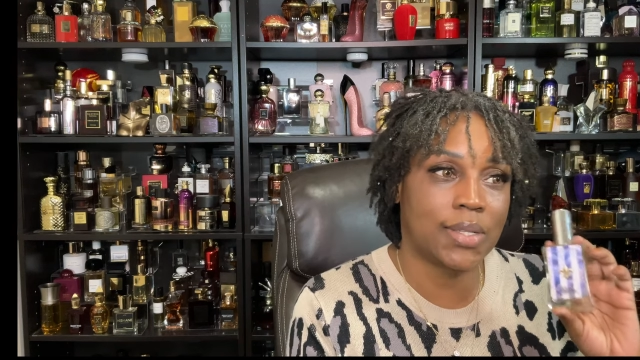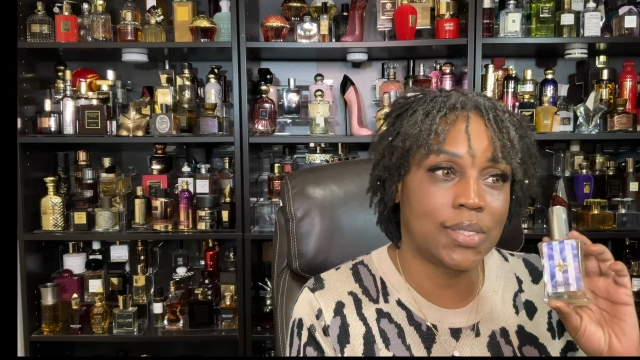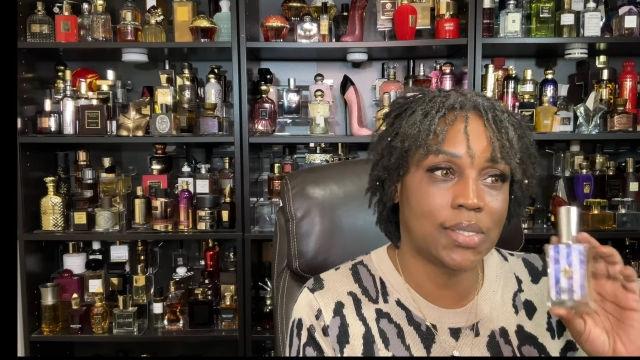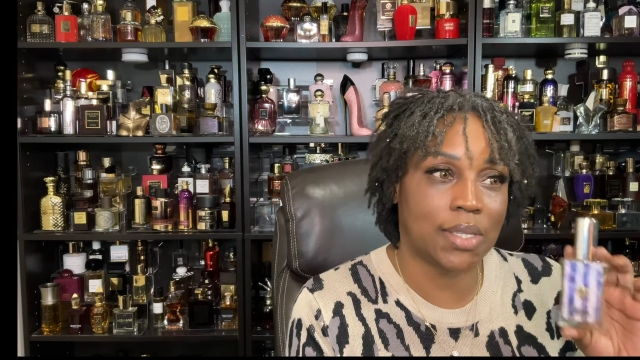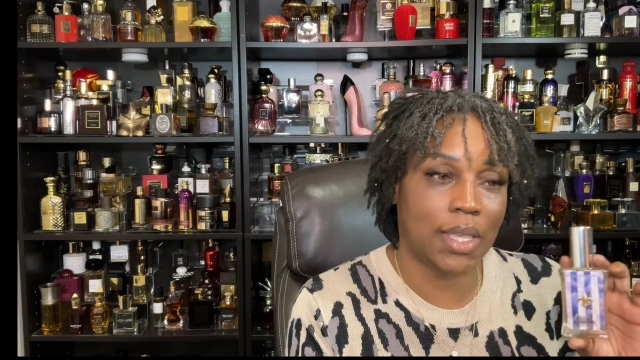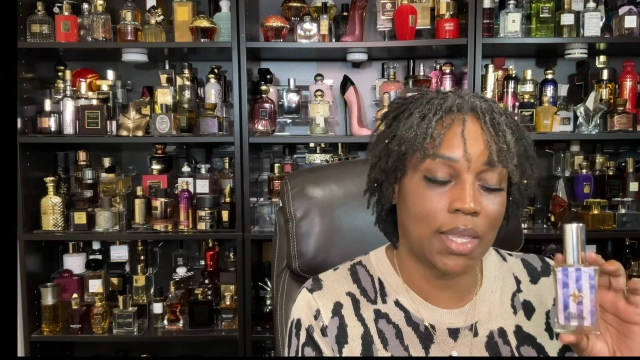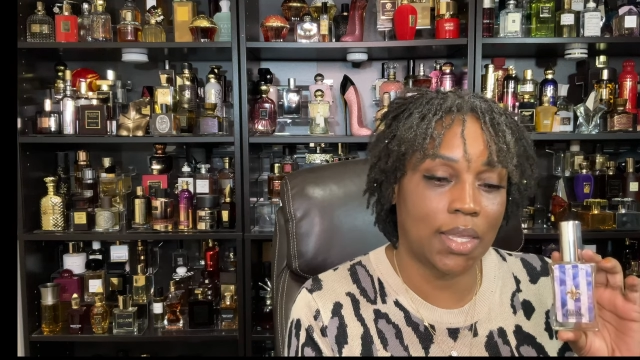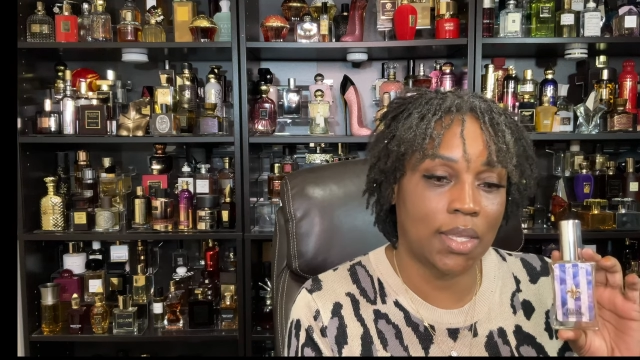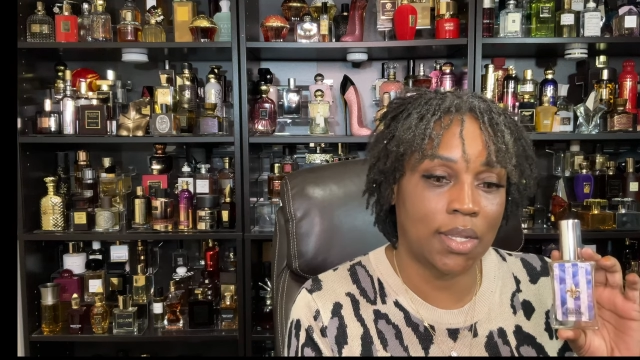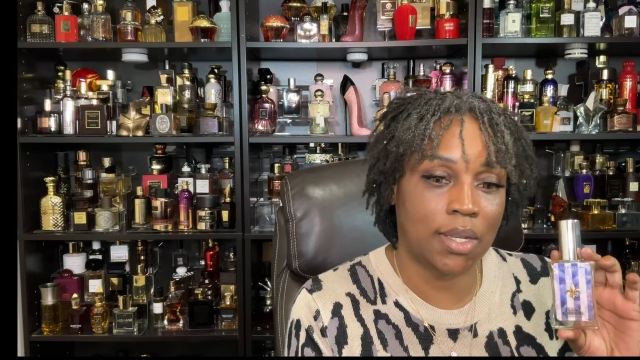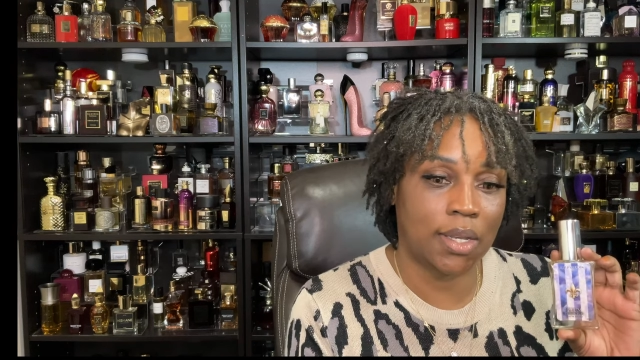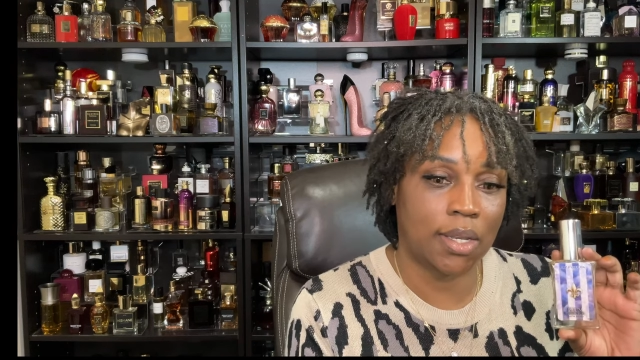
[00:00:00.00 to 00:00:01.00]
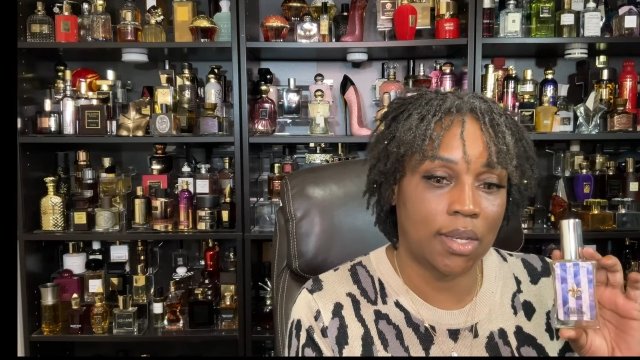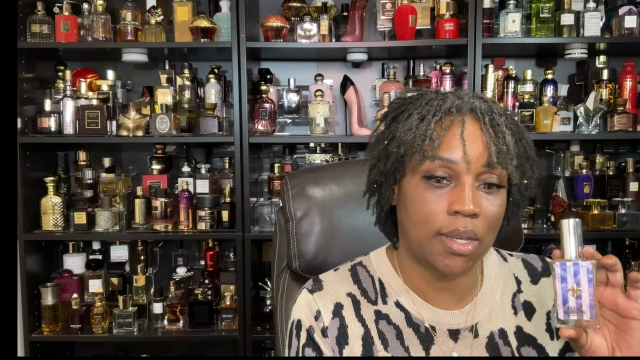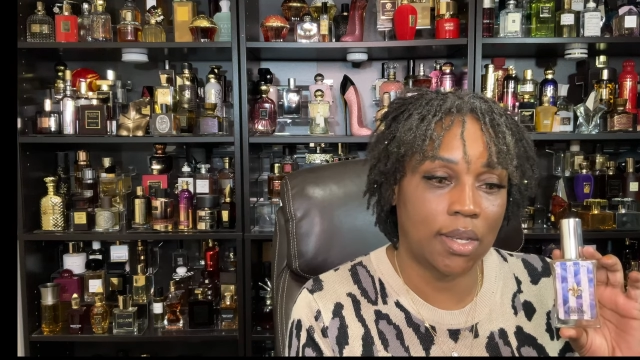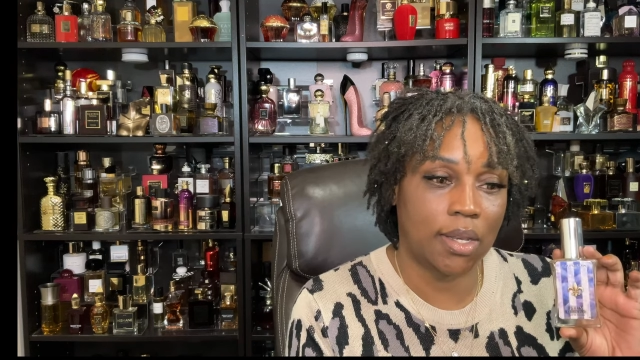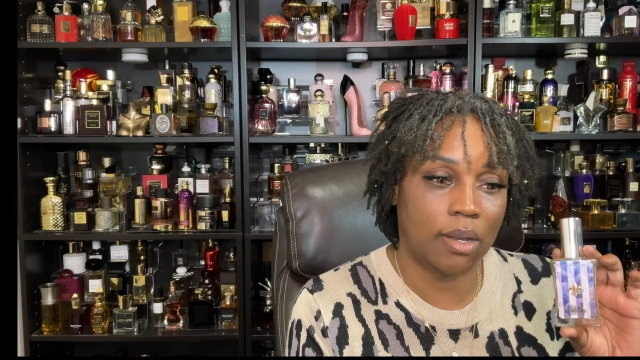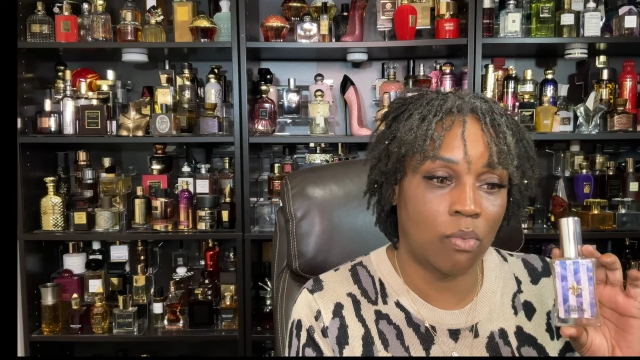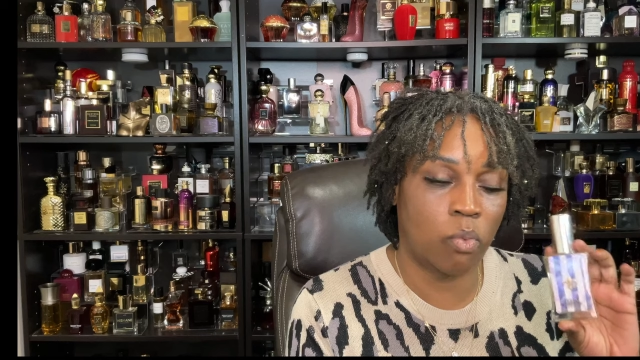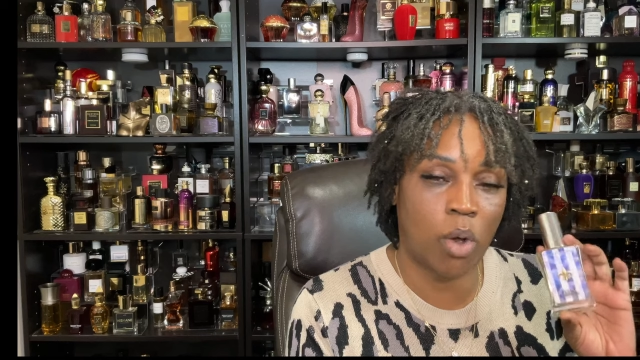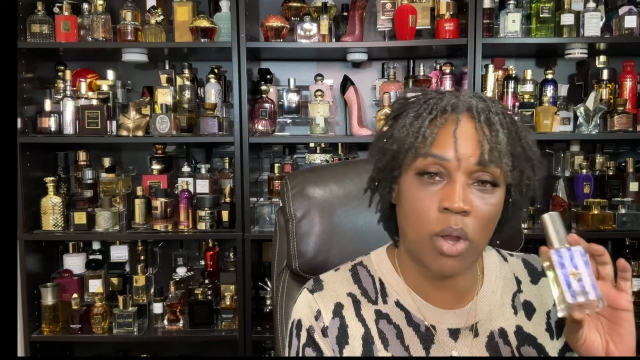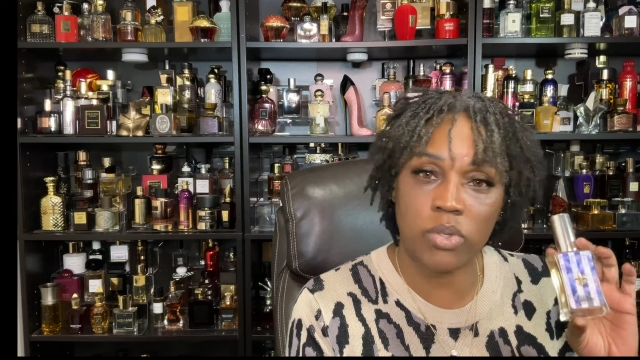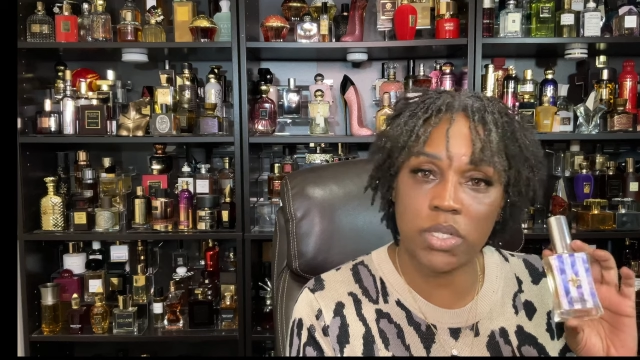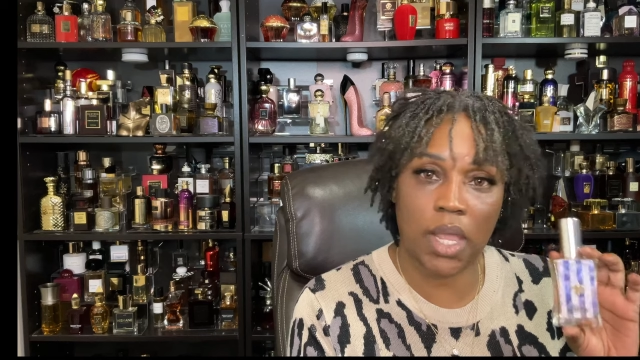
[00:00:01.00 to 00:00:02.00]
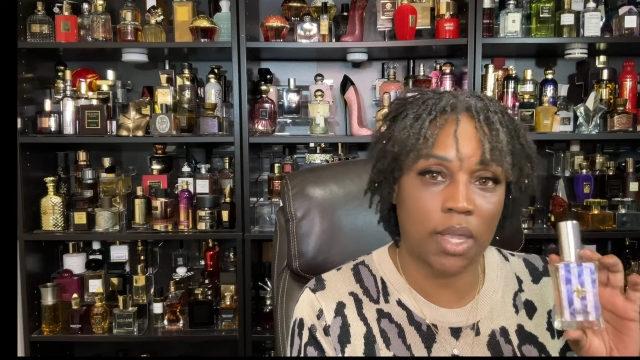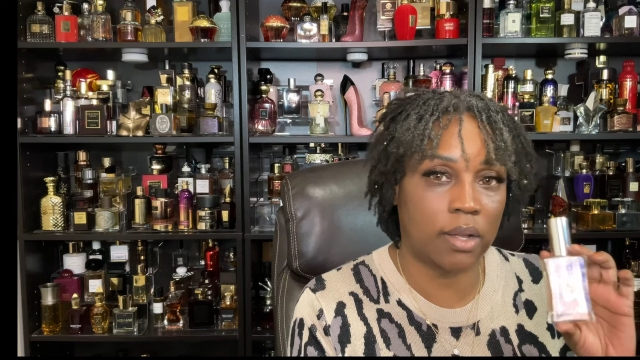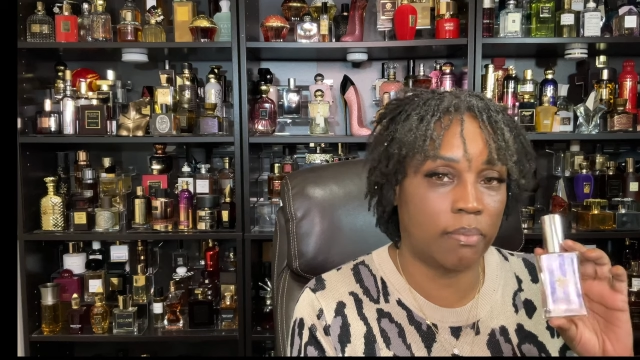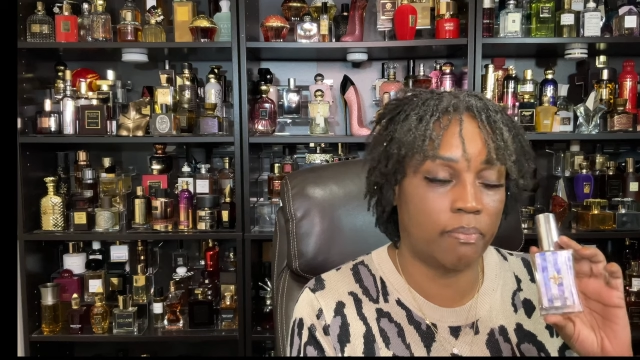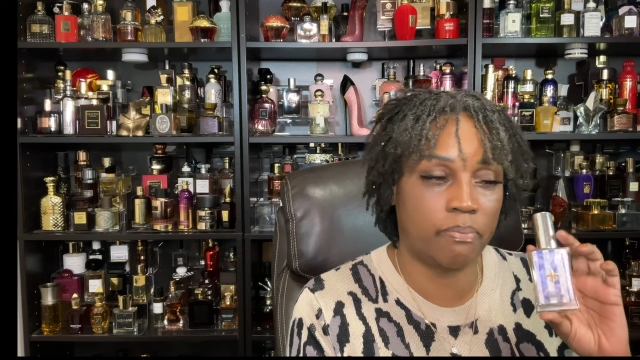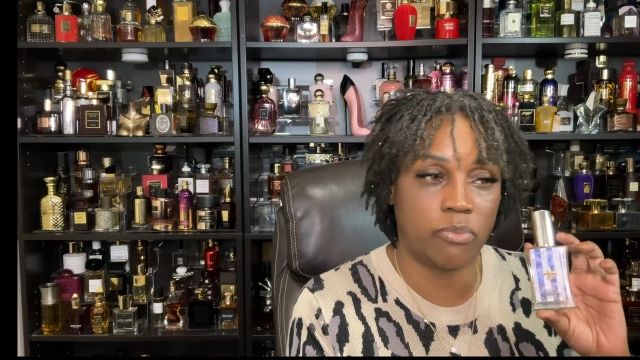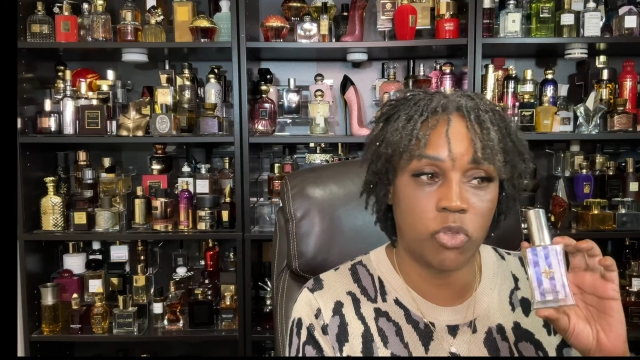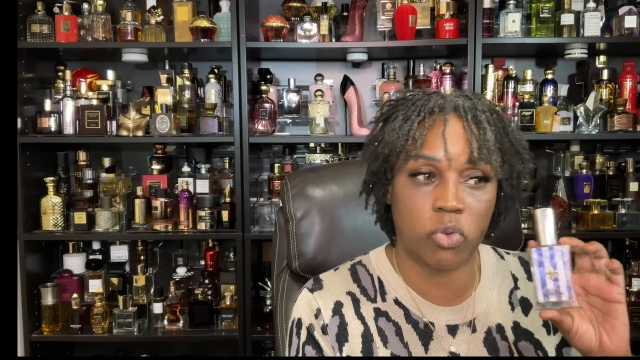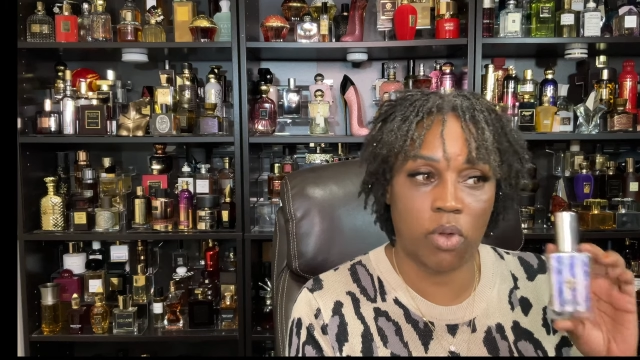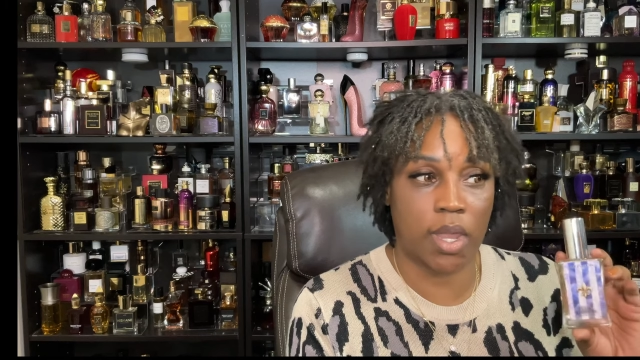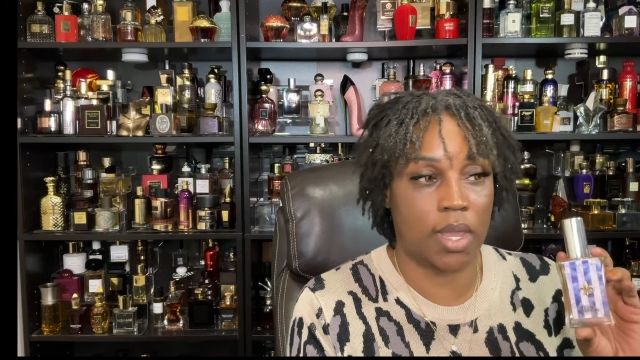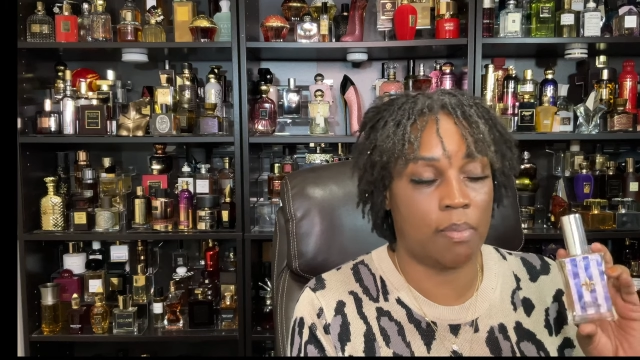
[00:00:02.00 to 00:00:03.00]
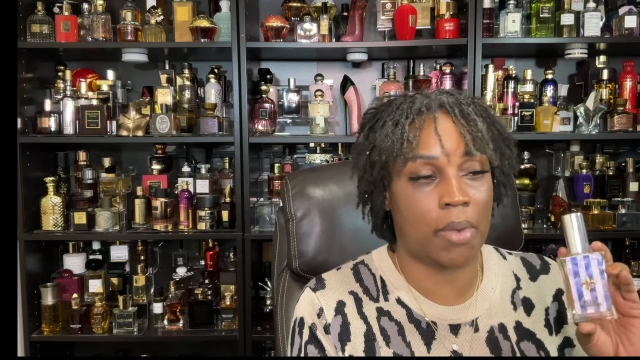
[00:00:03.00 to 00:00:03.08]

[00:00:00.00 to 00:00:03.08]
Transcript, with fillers: skin works like a dream.